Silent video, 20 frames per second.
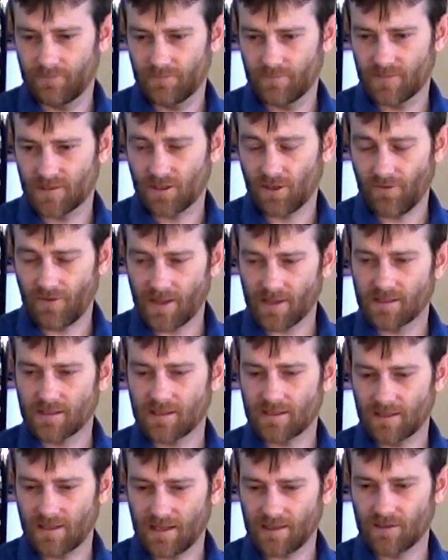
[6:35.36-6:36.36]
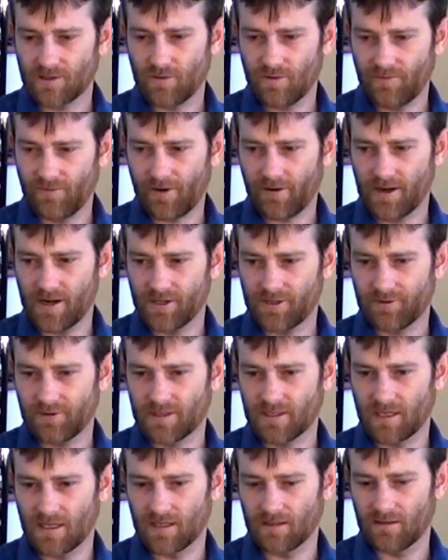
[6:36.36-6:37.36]
So that's all very
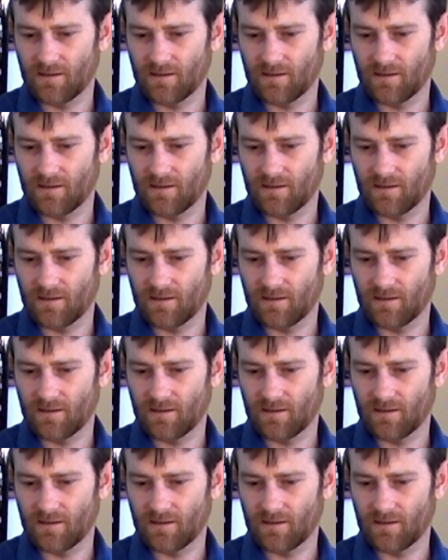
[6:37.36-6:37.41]
interesting.